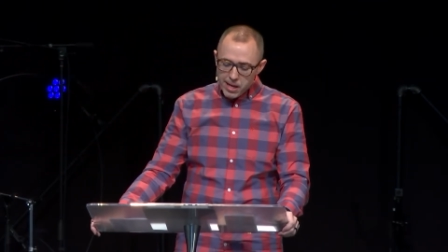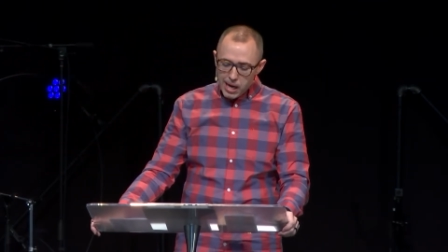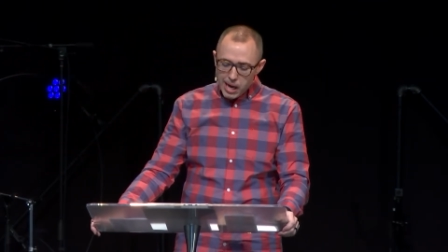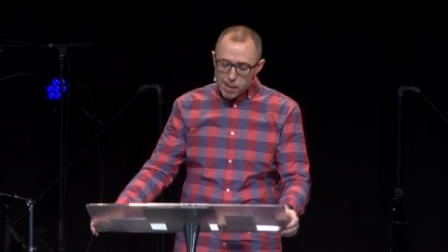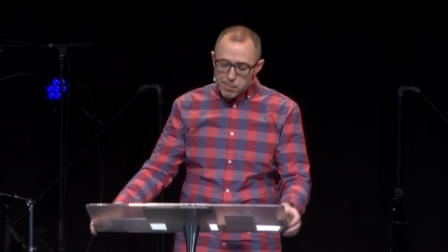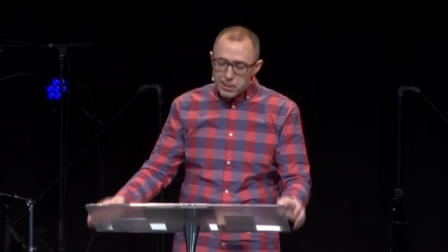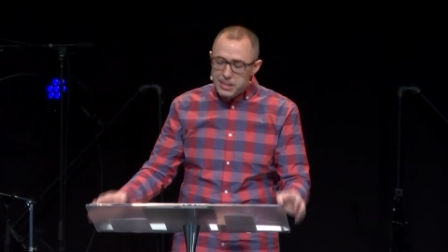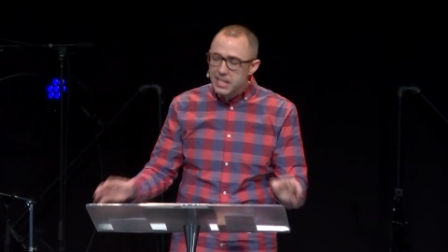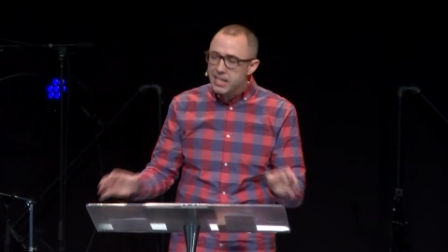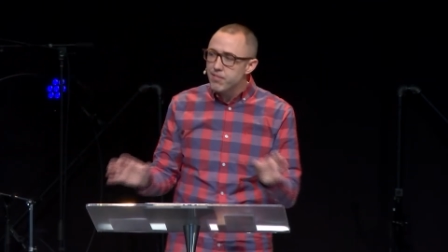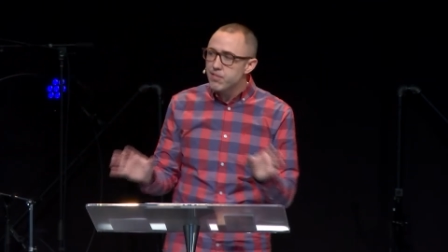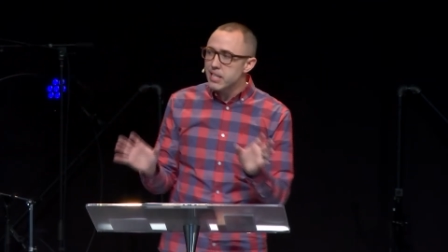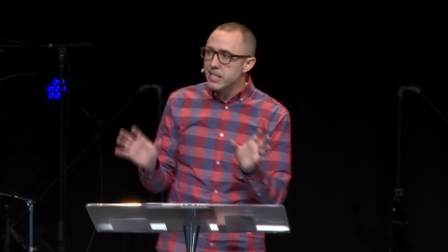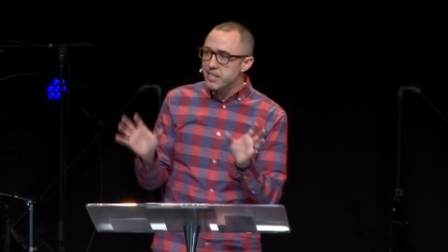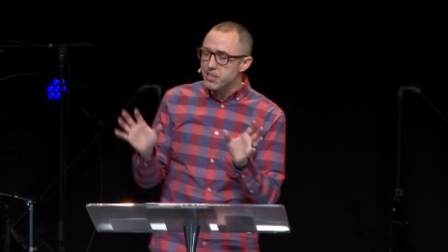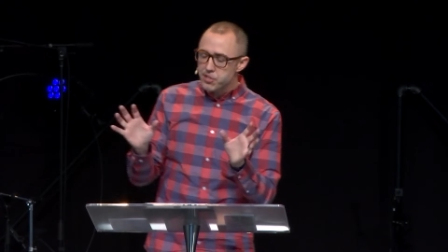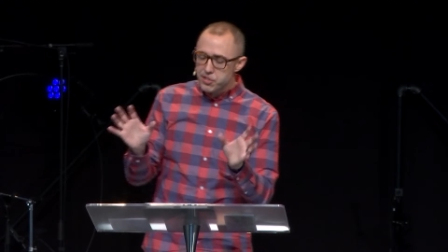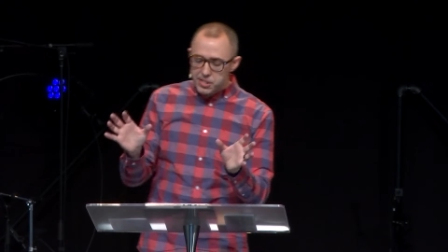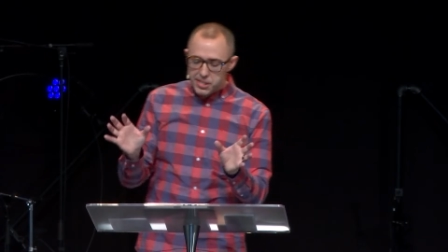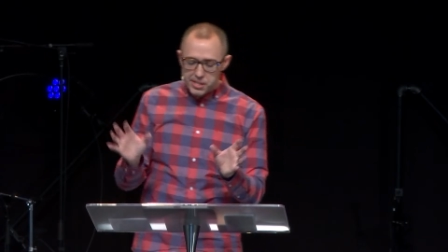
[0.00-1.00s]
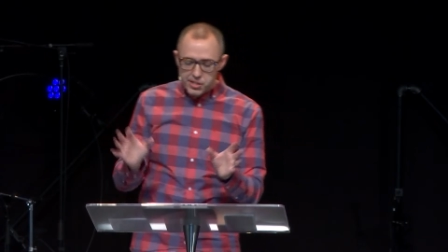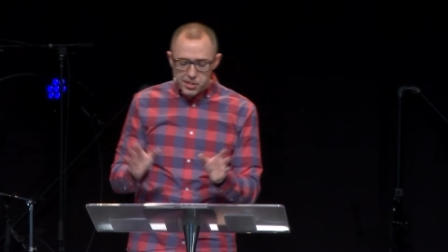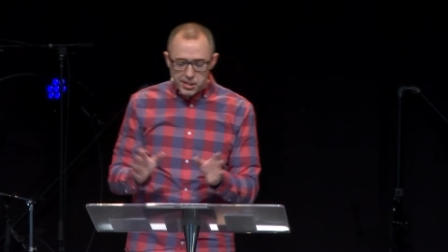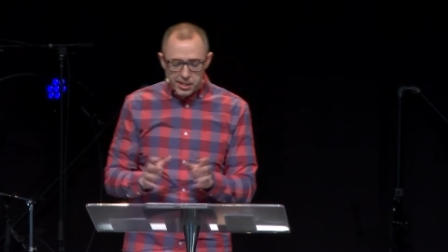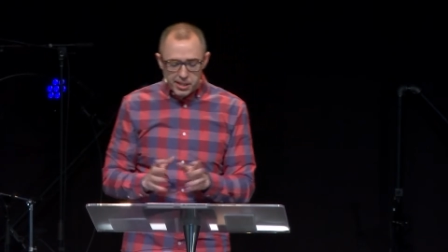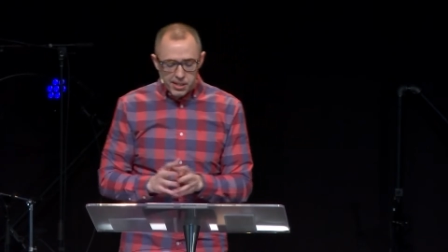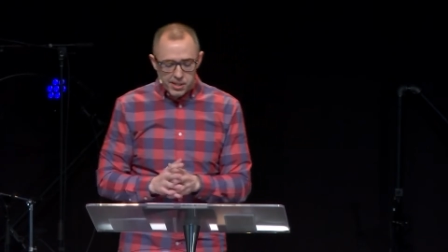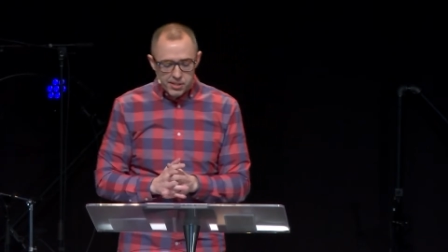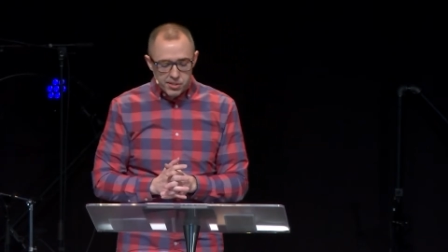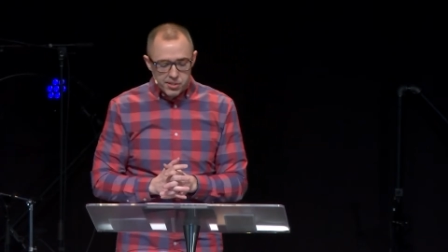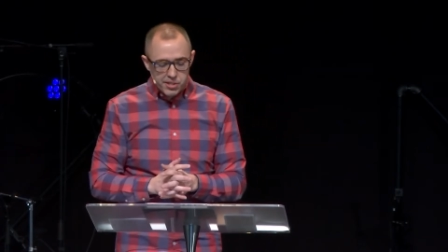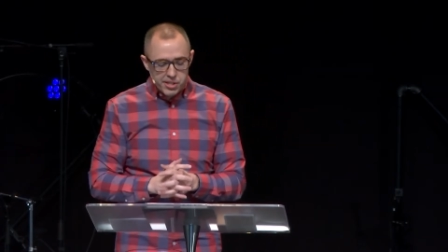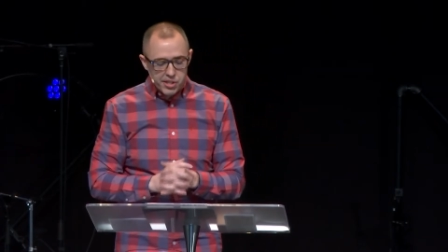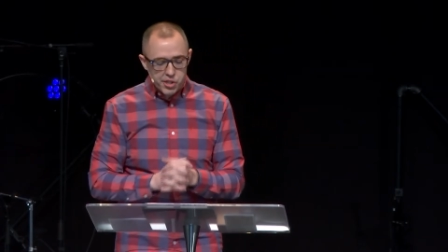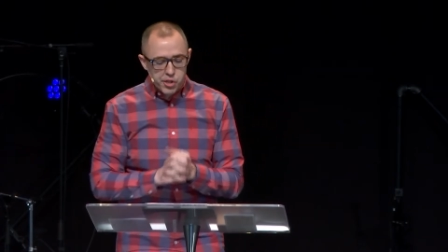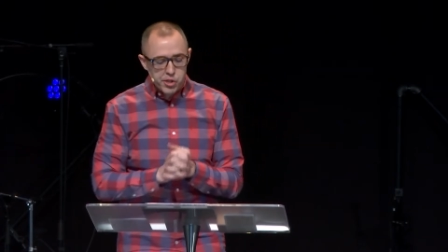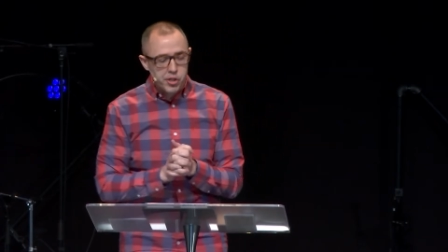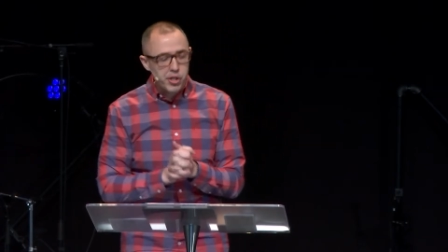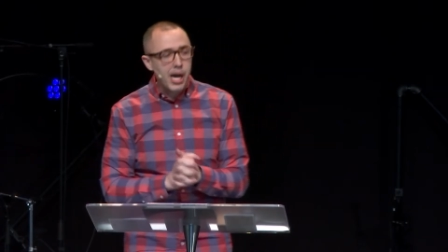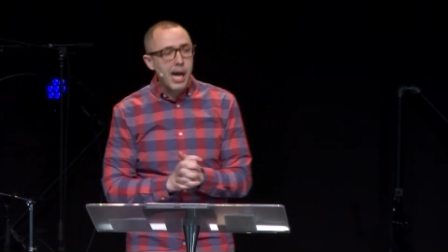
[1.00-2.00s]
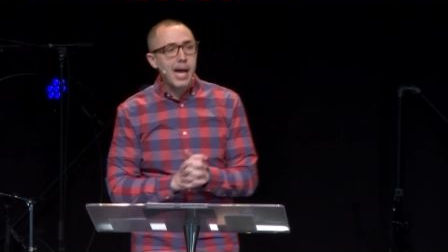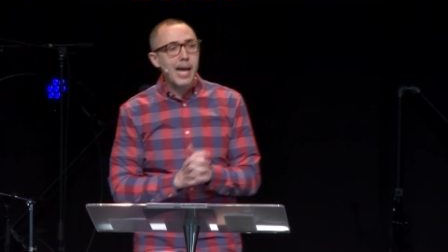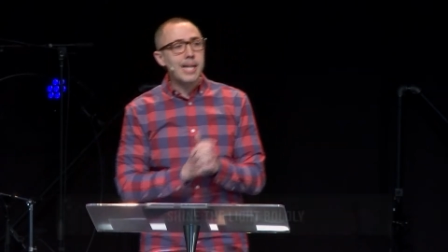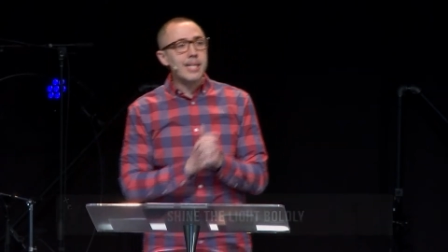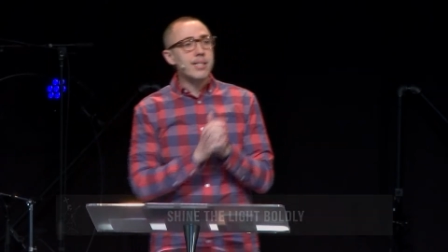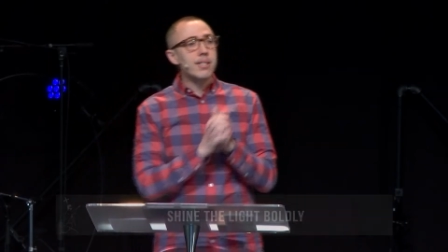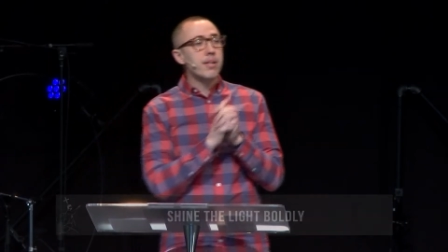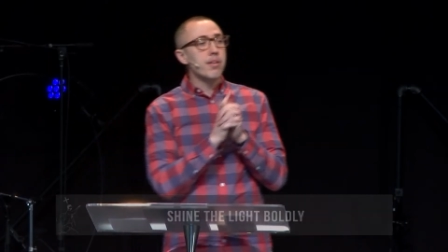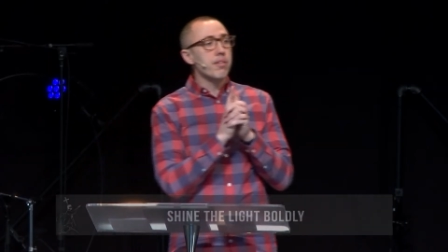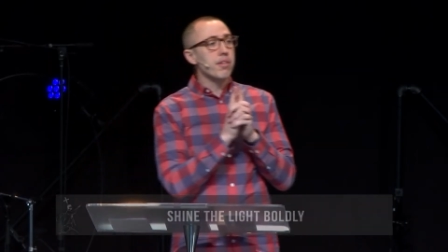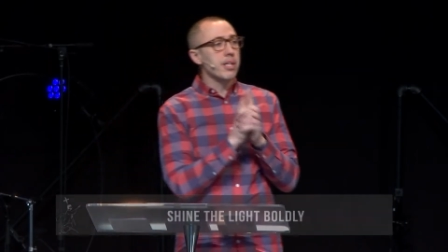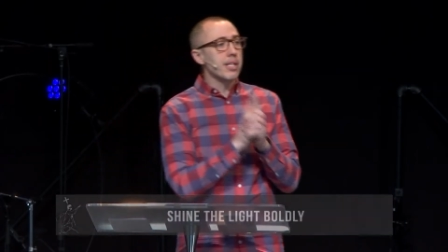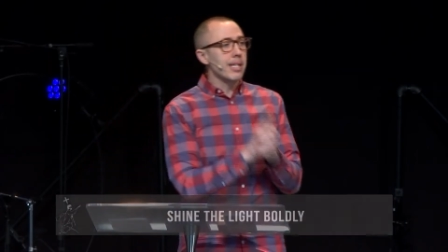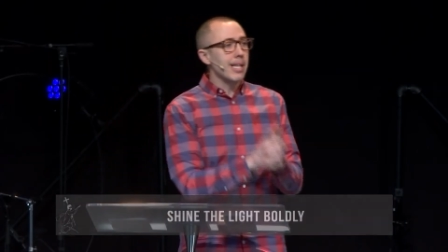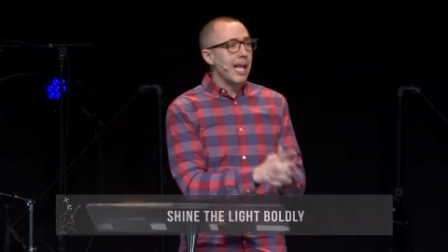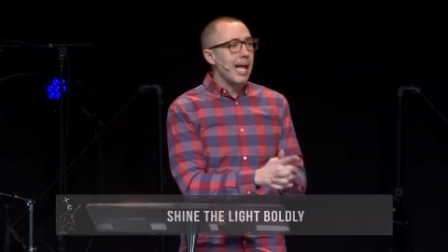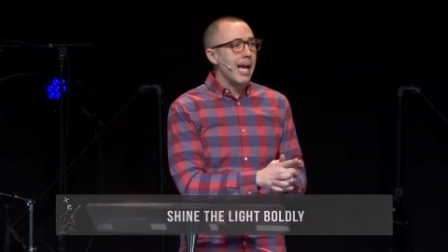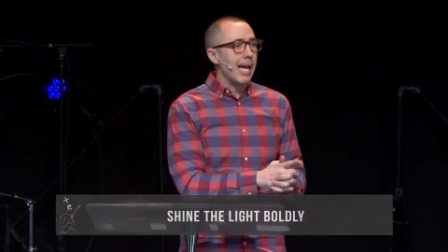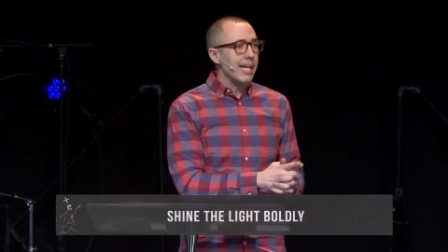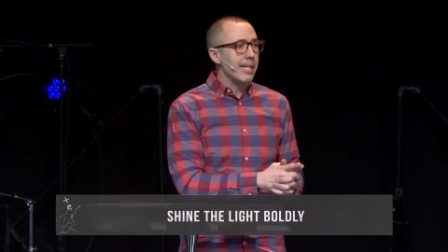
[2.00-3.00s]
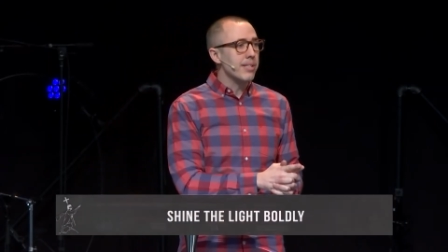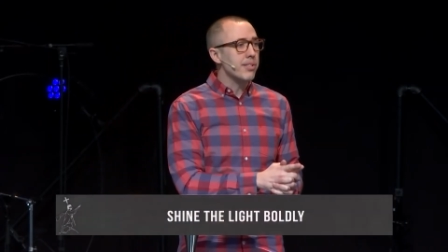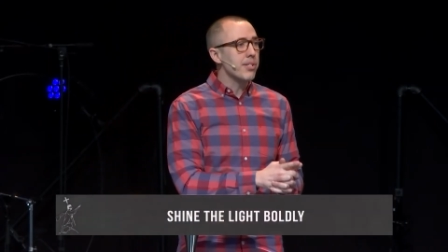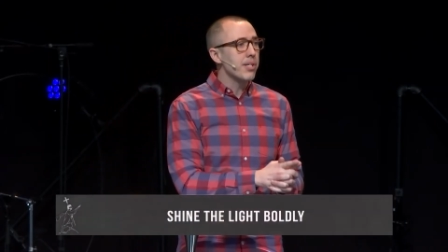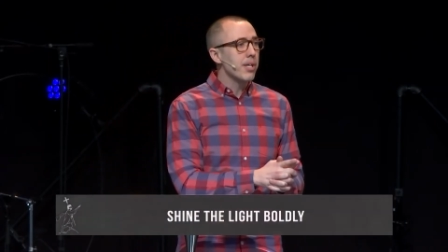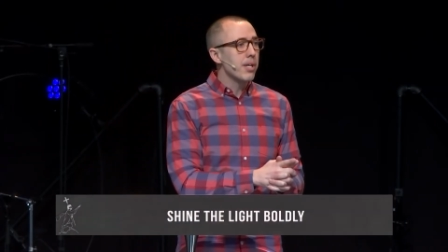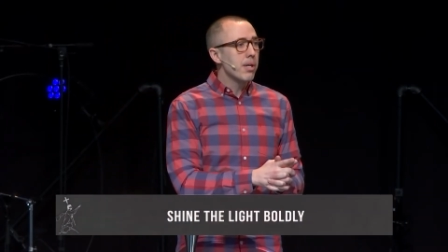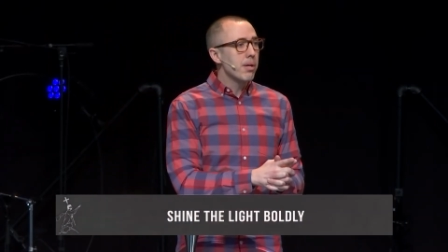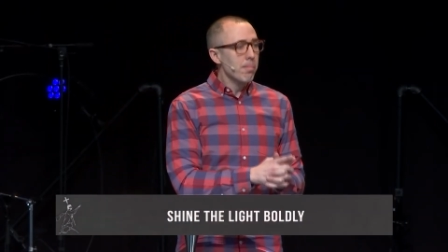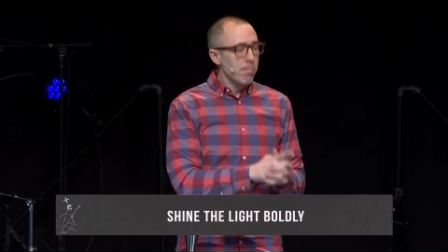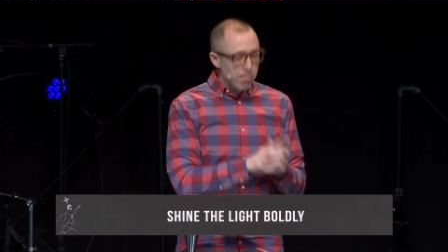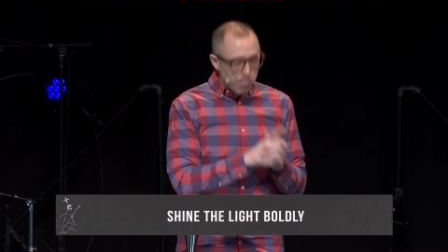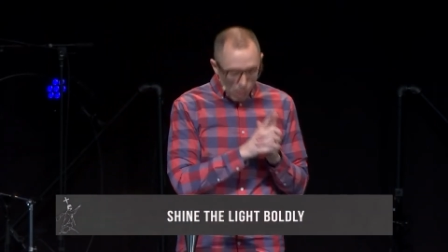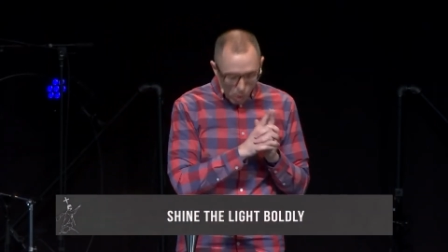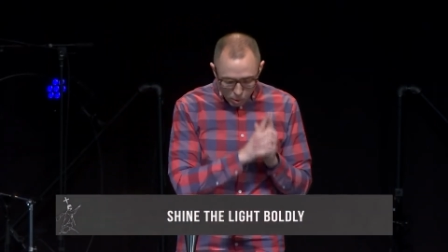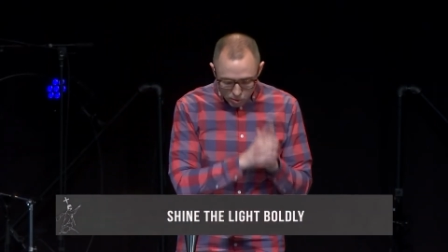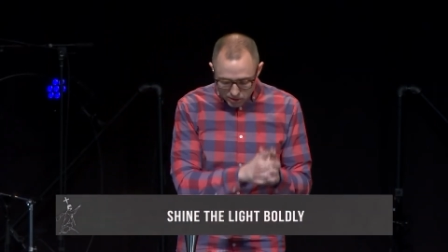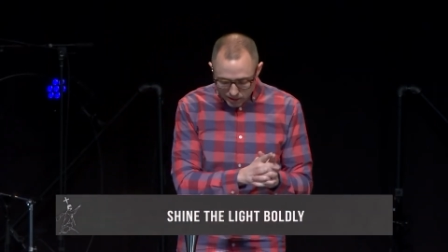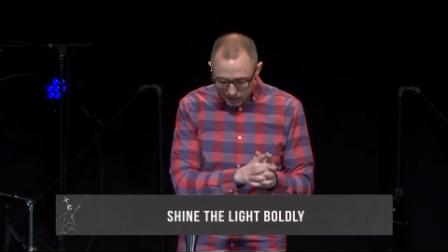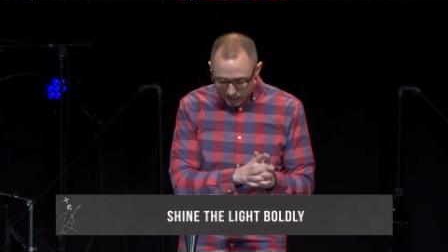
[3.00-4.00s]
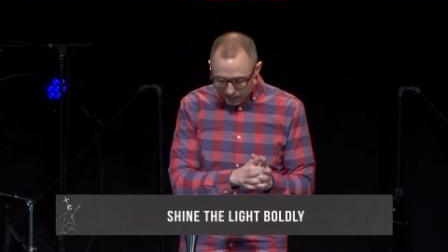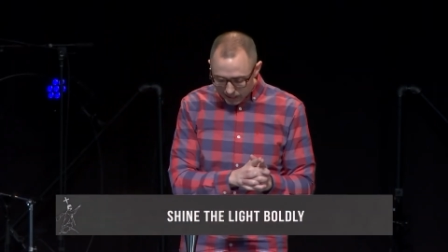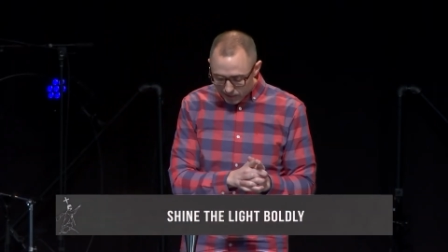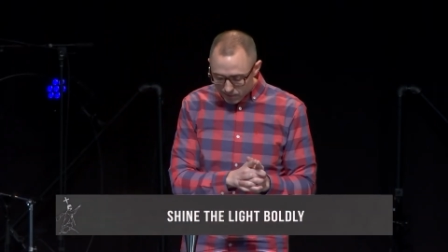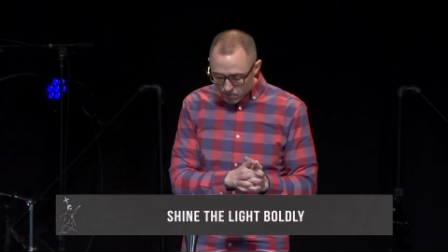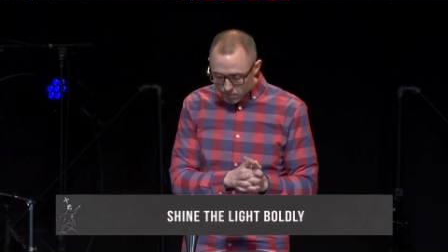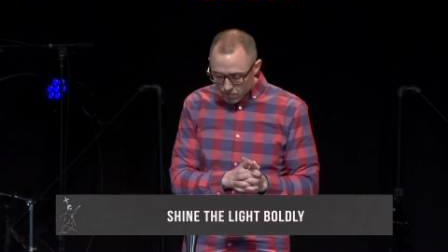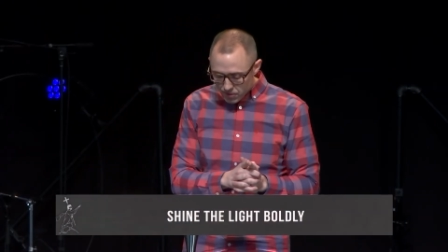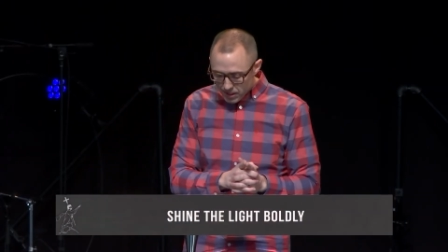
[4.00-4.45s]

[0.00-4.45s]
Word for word: I believe that he's teaching us to shine the light boldly.